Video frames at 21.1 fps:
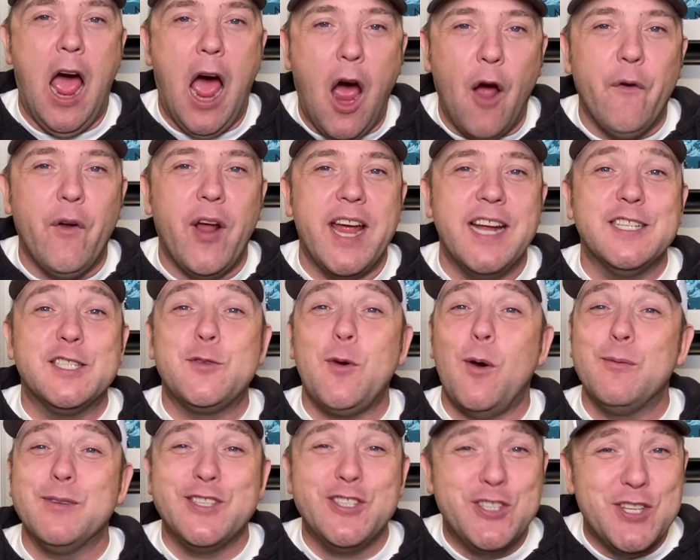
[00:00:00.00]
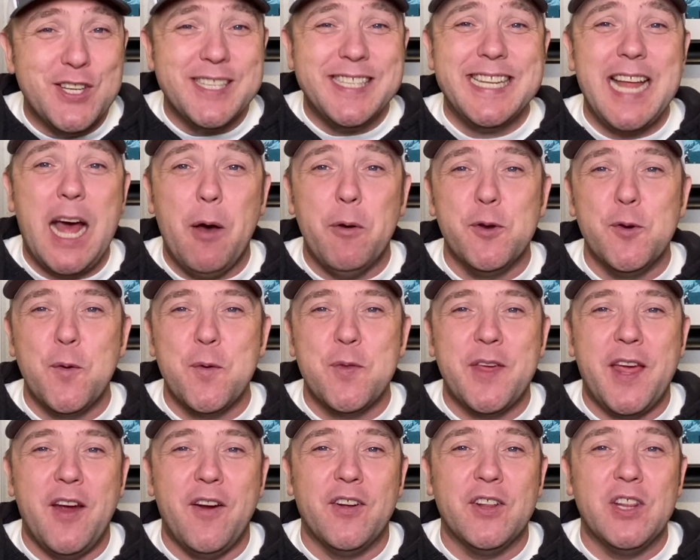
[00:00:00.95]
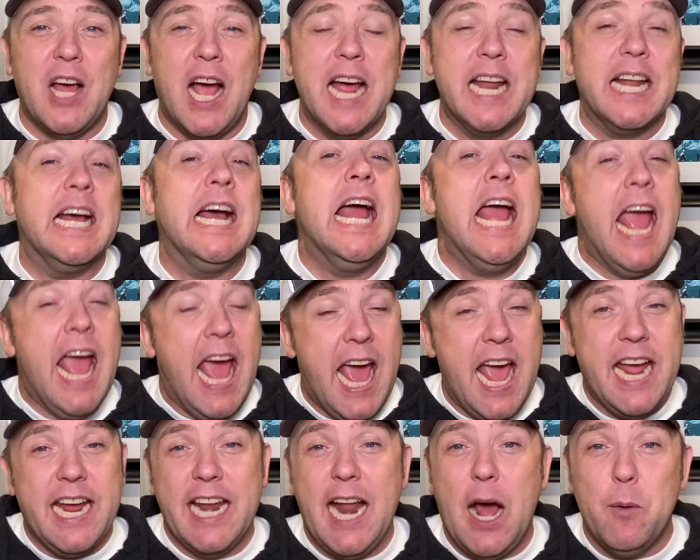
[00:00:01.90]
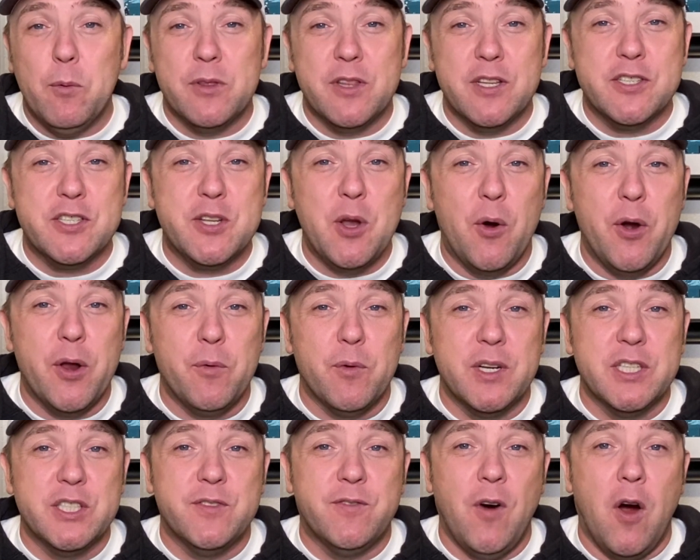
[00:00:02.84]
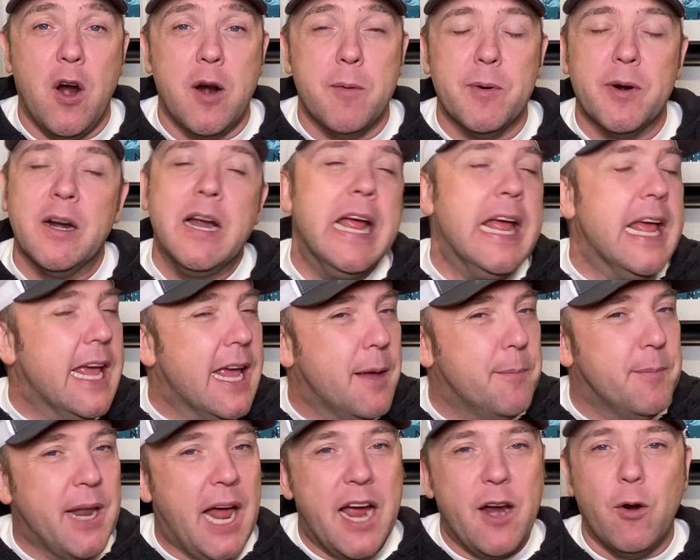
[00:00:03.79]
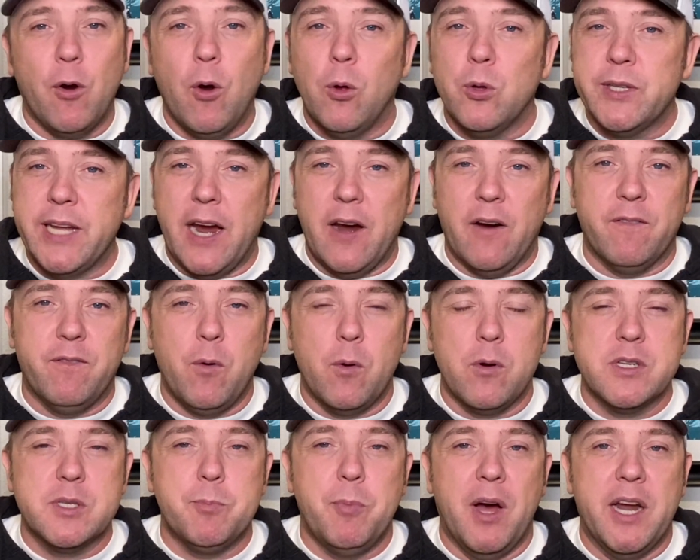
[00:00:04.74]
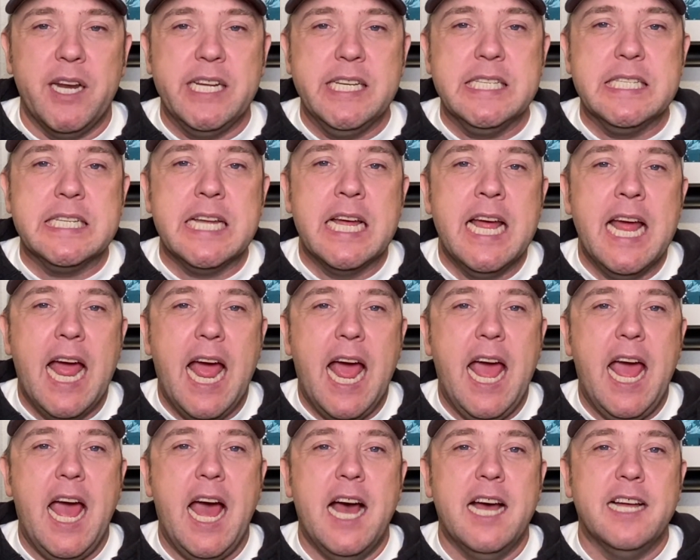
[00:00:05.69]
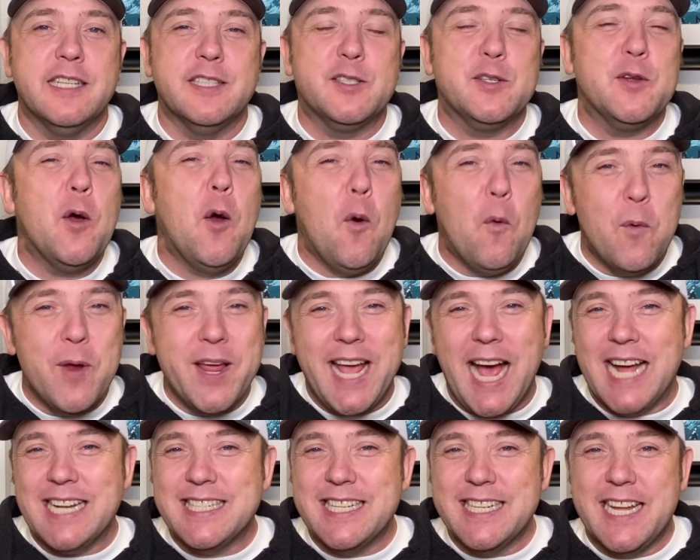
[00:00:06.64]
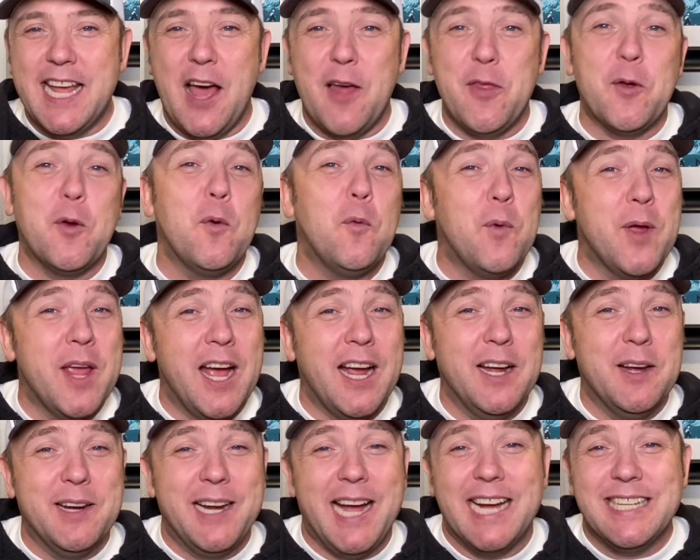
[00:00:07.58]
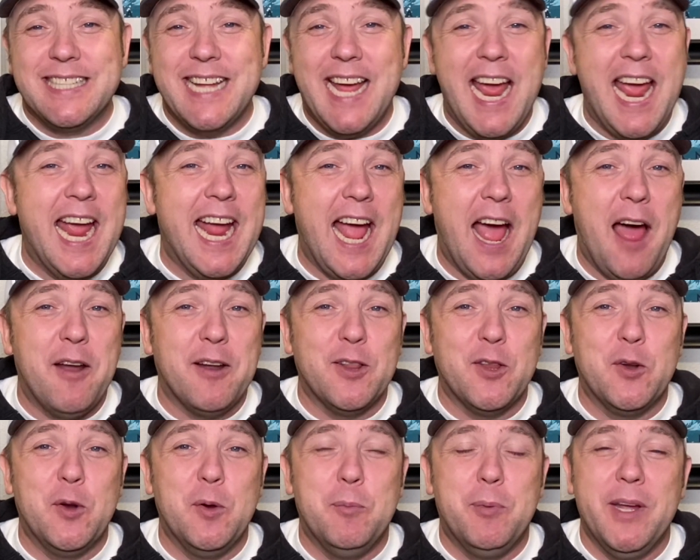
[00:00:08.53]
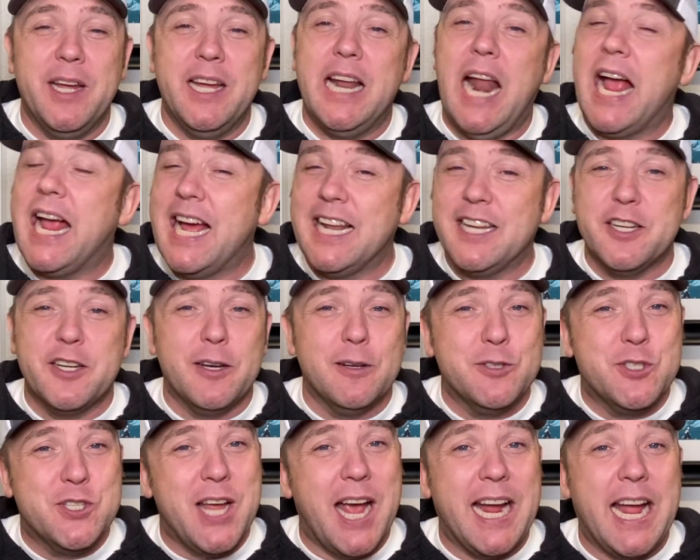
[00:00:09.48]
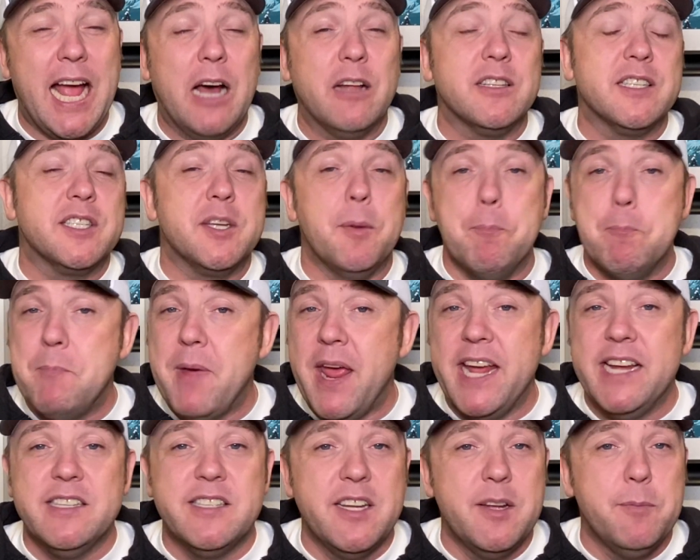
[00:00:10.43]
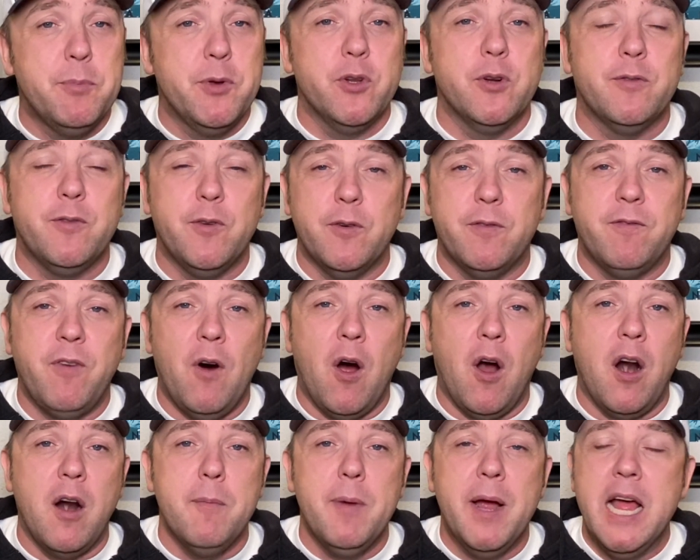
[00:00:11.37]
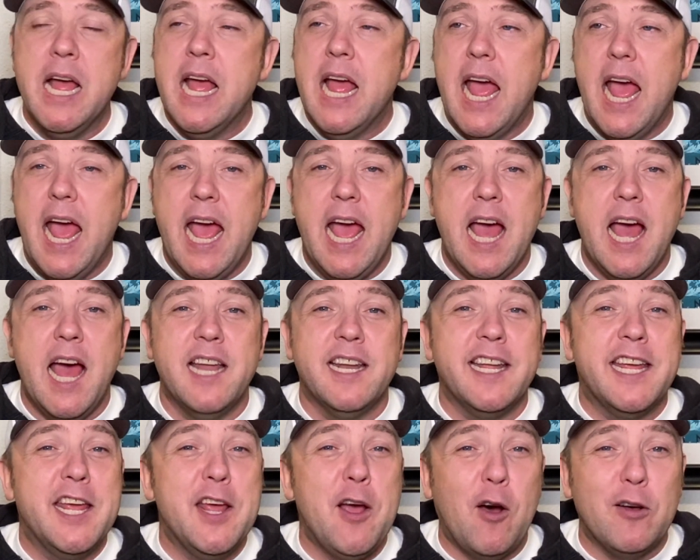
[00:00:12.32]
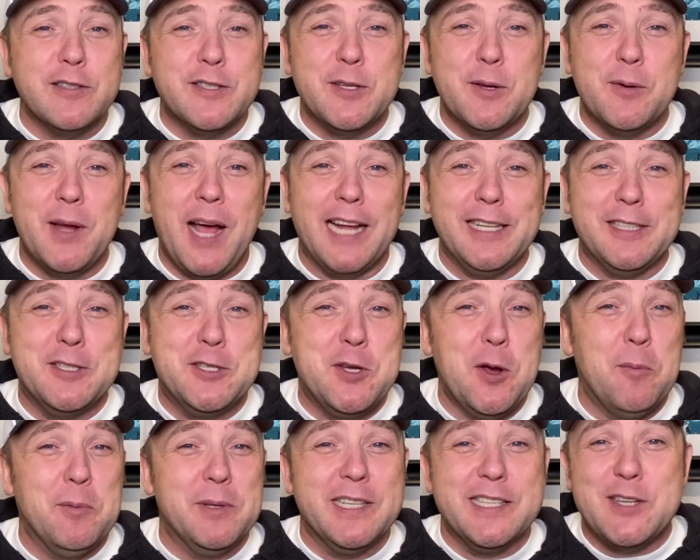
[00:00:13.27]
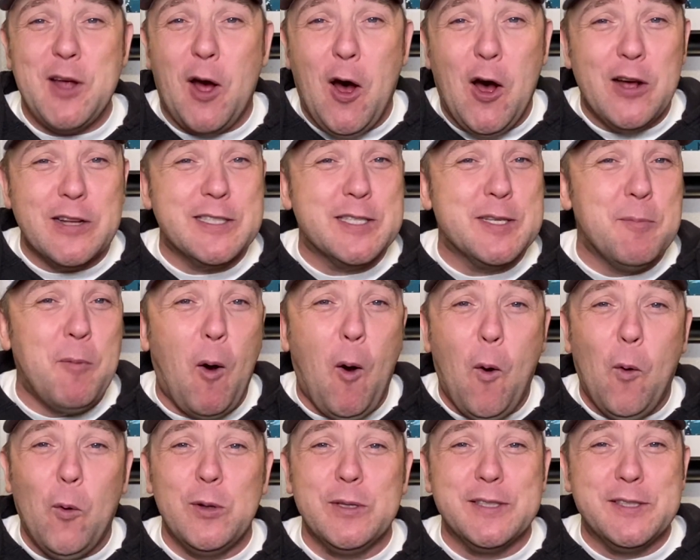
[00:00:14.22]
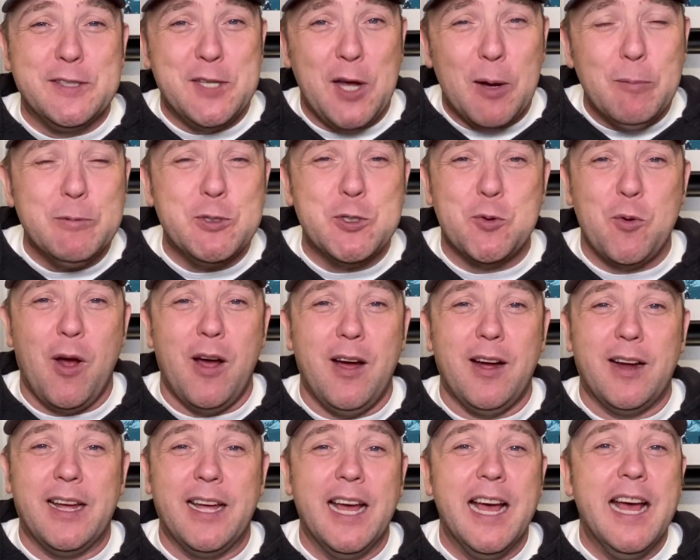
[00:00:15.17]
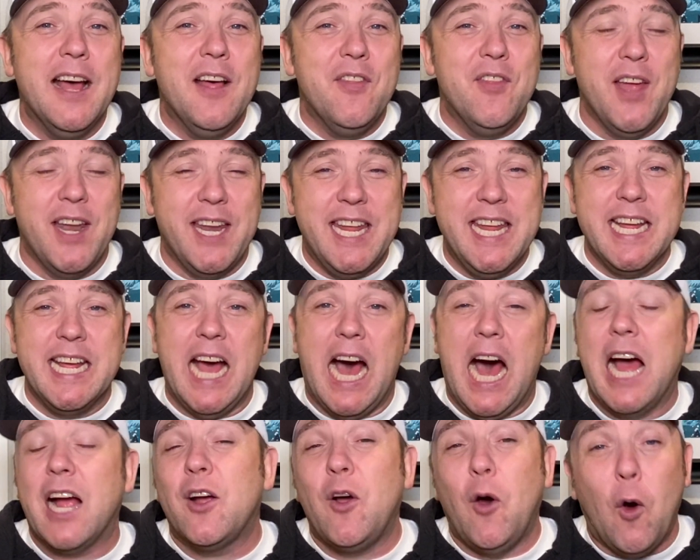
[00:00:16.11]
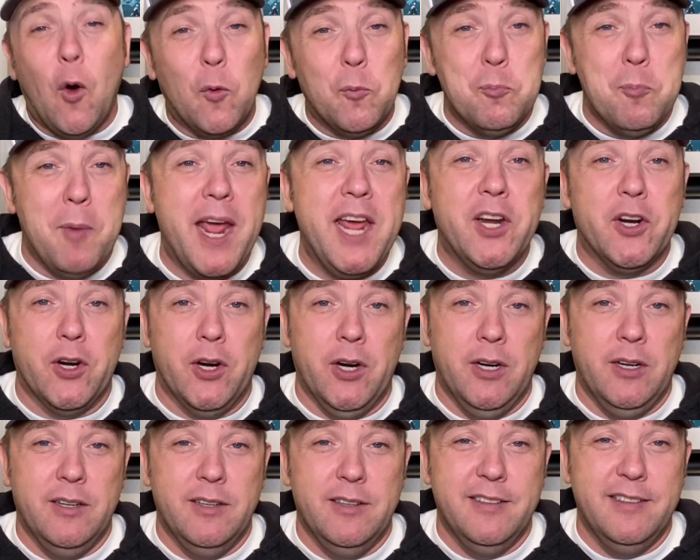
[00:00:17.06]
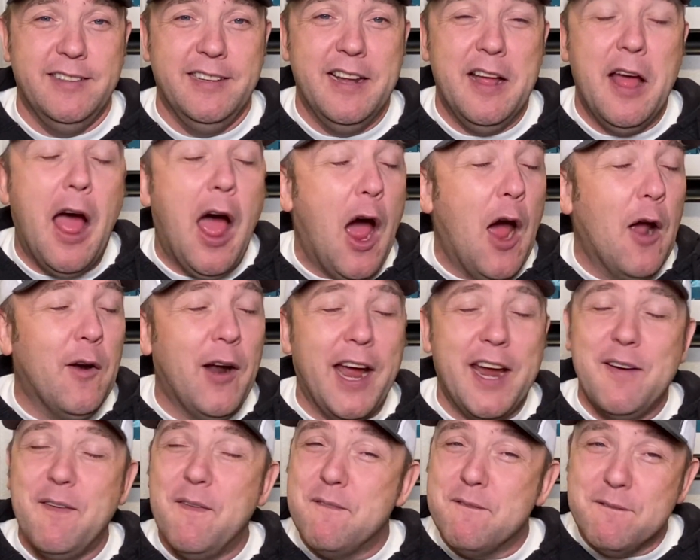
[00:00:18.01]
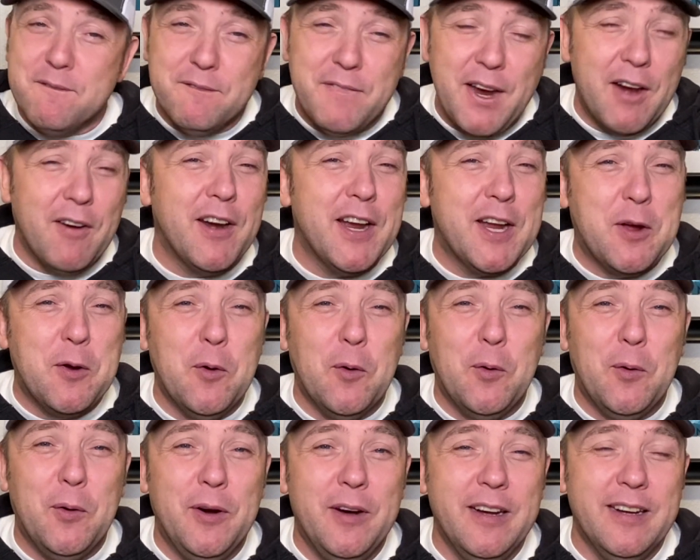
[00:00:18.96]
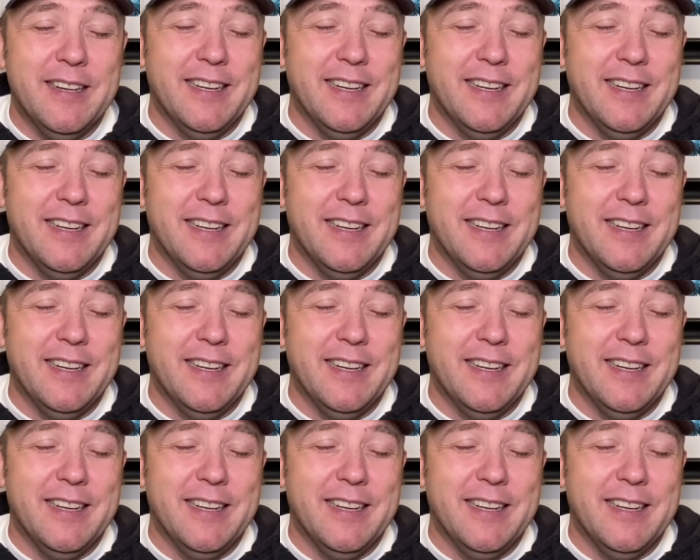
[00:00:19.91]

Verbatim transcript: All right, so I was just out in North Carolina hanging out with the Stoney Ridge farmer. Him and I are old Air Force buddies, and we got together, we got to hang out a little bit. I got to go check out this amazing, beautiful farm, and he also got to show me this awesome old dump truck that he got called Mater. All right, very cool.